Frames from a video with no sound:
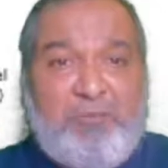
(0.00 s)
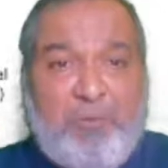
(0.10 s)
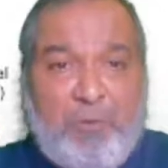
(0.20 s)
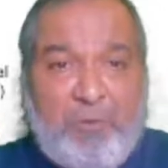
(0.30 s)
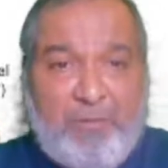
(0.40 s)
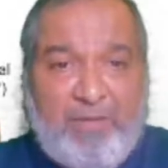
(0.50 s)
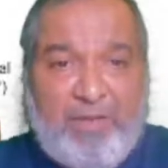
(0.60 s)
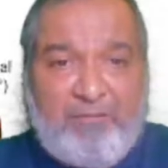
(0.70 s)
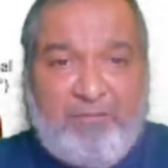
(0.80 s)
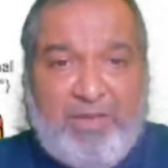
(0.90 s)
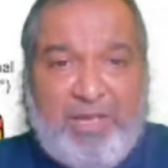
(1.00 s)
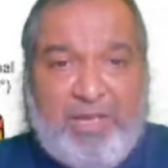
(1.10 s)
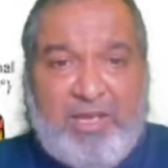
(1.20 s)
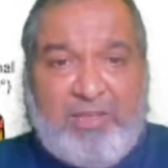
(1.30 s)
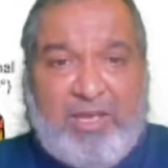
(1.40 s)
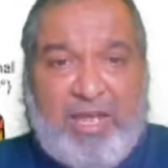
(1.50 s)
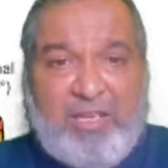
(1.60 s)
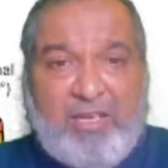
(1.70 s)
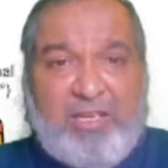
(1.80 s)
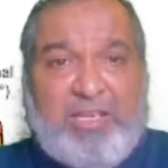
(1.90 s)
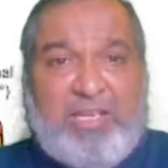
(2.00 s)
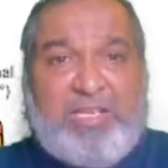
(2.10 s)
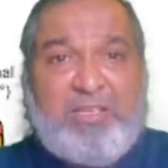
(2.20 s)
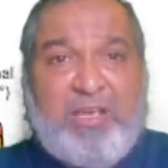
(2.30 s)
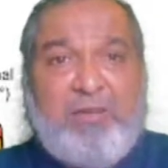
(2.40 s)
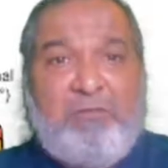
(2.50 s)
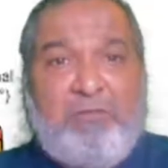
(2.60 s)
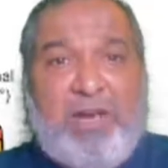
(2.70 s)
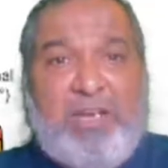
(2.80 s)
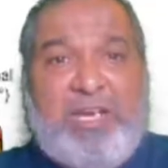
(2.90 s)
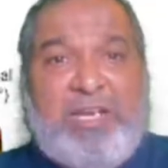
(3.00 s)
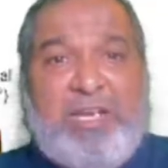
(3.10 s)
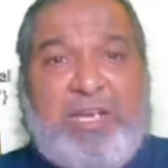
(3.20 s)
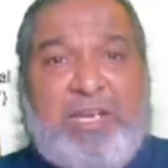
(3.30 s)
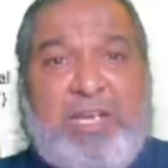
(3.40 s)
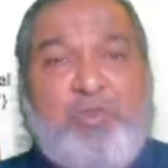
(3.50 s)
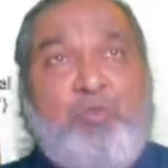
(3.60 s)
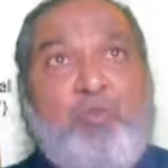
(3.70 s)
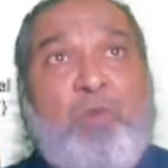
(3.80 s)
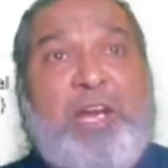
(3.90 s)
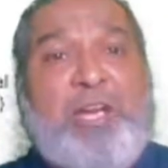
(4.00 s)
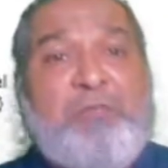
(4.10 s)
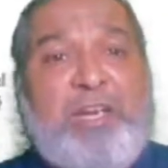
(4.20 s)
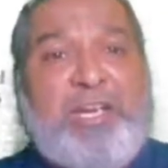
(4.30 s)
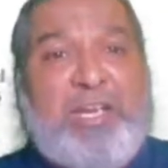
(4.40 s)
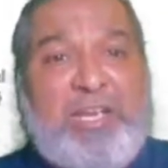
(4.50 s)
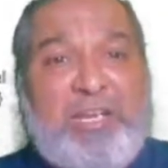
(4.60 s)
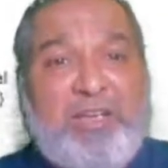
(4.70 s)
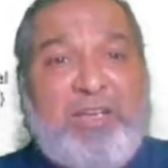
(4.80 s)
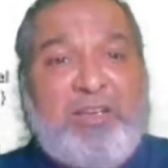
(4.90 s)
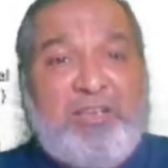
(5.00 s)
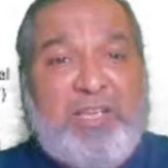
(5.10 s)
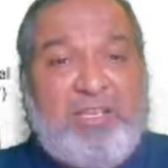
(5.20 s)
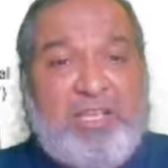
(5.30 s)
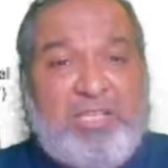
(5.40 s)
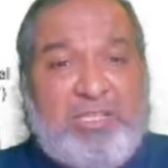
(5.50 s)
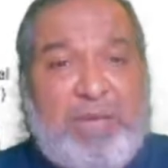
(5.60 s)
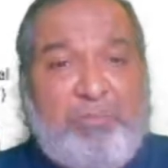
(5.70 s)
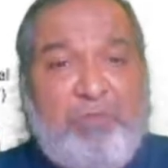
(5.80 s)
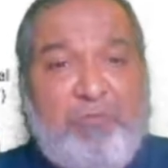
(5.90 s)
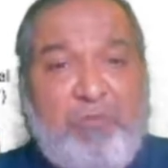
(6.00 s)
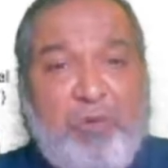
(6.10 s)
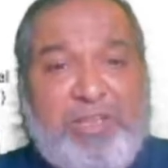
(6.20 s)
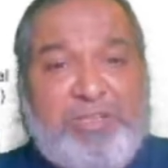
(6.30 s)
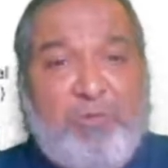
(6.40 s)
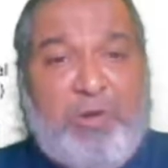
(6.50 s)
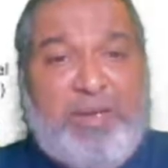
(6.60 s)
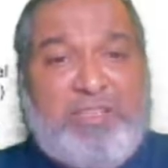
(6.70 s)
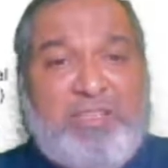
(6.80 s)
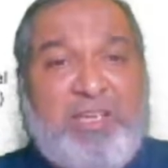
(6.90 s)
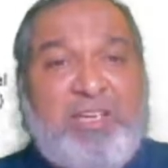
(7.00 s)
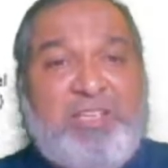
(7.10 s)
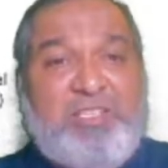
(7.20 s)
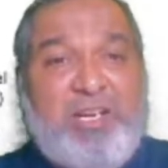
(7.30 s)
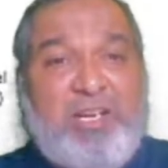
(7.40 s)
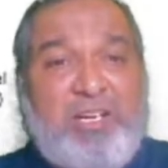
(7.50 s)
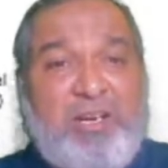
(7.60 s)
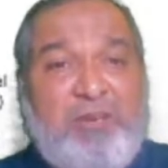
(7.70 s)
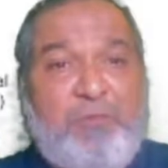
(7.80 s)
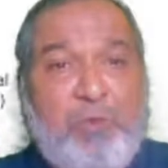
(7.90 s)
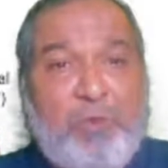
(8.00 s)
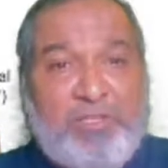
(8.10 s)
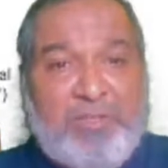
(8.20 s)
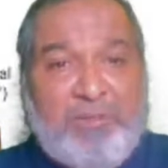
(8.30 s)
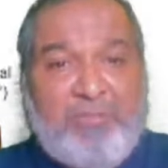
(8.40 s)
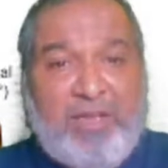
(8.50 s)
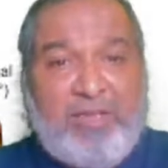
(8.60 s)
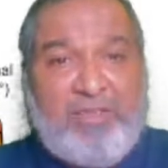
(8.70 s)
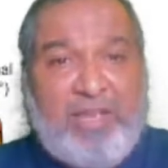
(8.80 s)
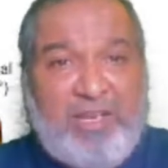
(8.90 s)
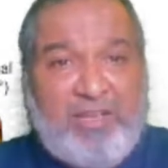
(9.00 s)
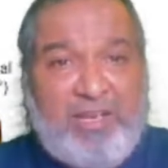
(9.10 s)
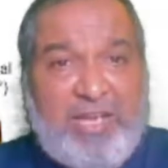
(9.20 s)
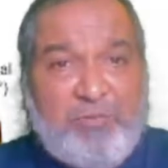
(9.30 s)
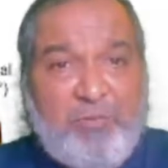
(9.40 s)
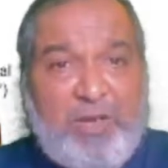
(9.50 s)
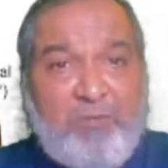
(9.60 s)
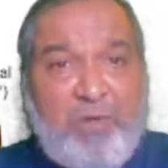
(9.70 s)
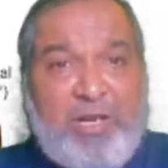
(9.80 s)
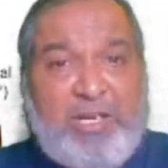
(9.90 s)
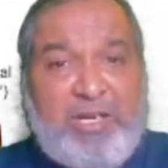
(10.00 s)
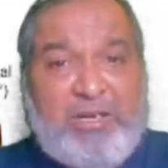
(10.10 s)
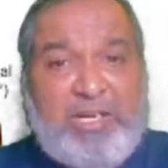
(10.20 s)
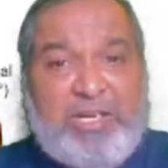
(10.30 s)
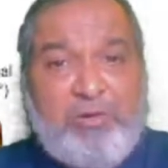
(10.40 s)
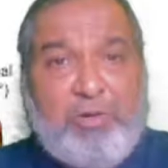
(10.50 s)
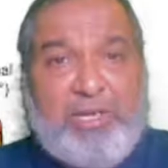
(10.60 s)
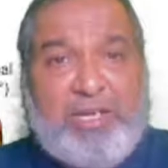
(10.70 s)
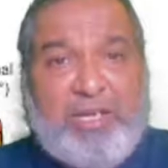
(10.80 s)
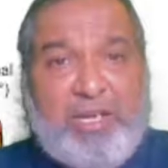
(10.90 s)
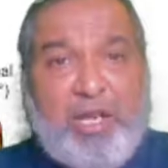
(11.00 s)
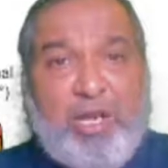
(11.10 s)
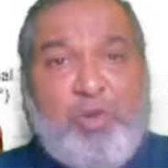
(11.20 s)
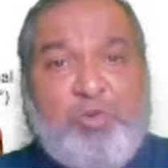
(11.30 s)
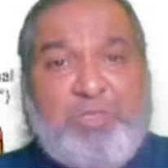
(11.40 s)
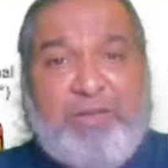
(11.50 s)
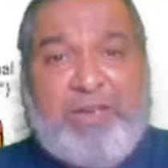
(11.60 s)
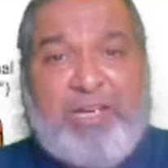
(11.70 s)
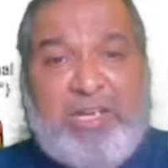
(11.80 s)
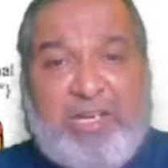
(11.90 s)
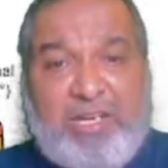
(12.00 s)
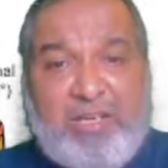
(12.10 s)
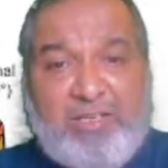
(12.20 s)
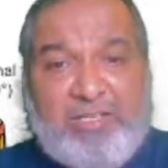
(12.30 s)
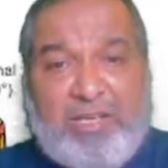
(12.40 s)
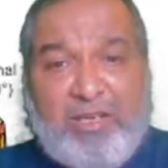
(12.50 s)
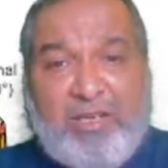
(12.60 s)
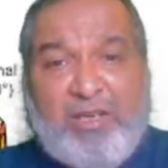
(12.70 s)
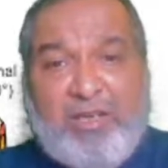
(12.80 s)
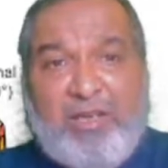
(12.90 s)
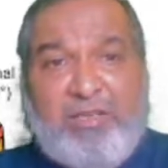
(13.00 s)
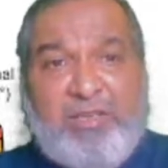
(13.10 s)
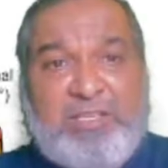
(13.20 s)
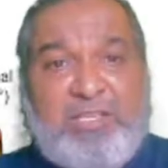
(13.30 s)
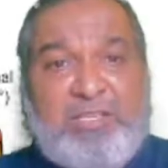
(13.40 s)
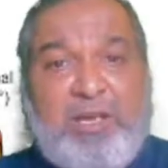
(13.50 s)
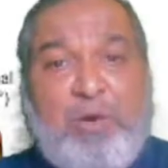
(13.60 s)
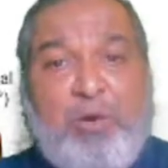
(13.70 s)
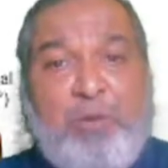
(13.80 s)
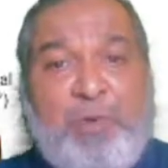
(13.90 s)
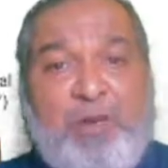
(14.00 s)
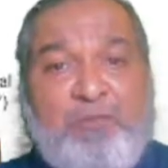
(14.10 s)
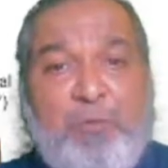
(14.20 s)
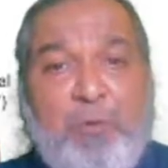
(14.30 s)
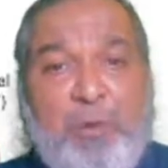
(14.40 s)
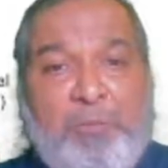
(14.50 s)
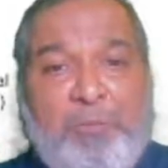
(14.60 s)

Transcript: fold, where the angle is 180 degree to 120 degree. Then this type of fold is called as gentle folds. Then the next one, 120 degree to 70 degree. You can see this is the open fold.